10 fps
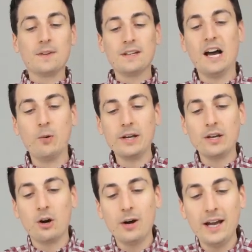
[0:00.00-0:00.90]
Now we can
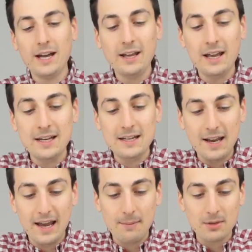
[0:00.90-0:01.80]
go ahead and
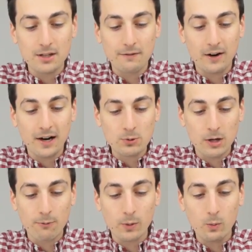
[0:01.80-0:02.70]
name the device
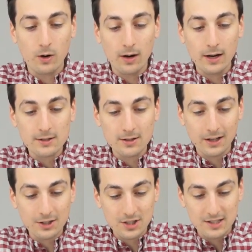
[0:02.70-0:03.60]
whatever we want. So
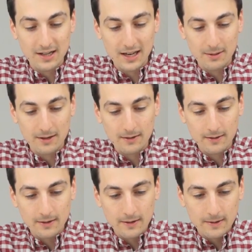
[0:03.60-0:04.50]
let's just name it
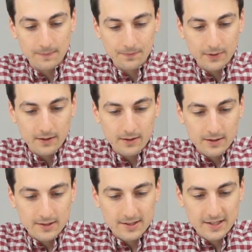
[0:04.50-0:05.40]

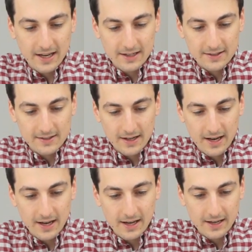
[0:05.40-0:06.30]

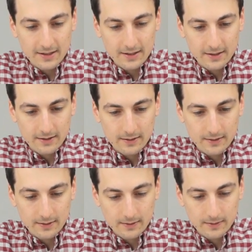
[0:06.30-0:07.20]
SENS8
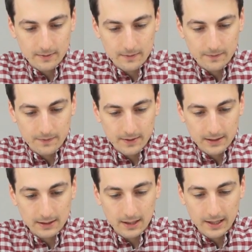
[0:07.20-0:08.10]

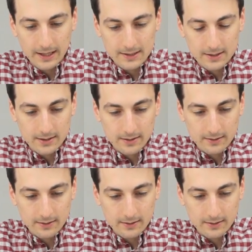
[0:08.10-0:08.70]
Light.